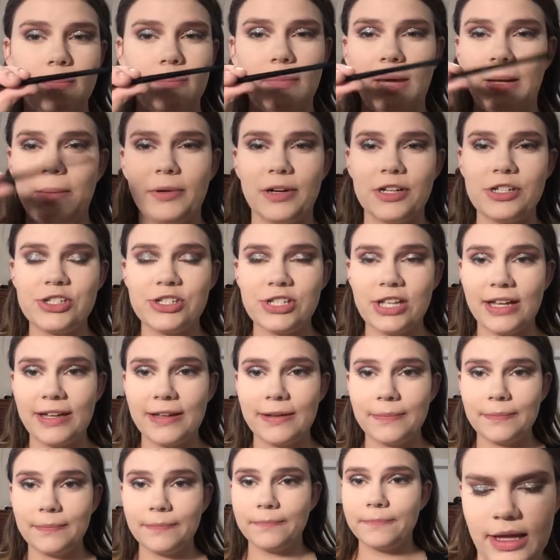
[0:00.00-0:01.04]
my brush
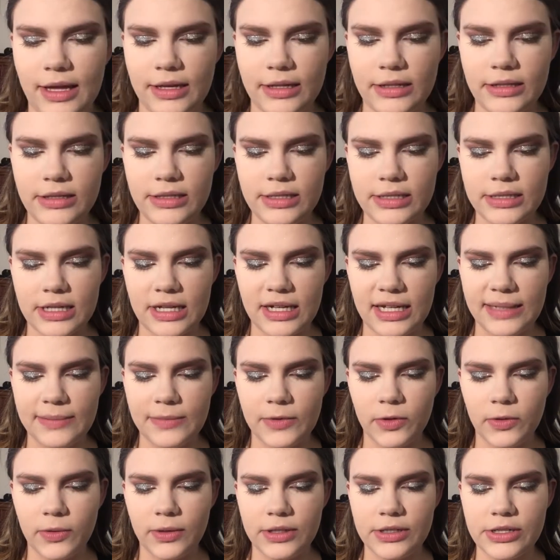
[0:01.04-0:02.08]
set, and
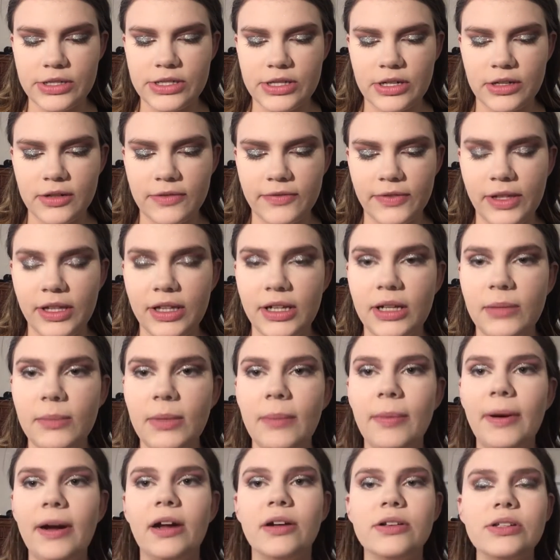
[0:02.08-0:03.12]
I'm going to start filling in
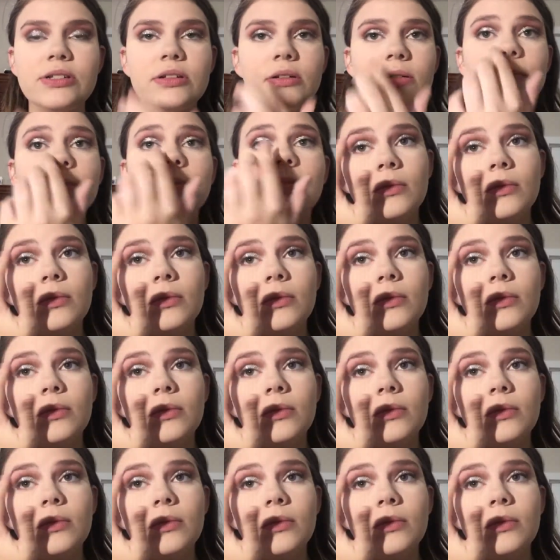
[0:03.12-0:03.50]
my brows.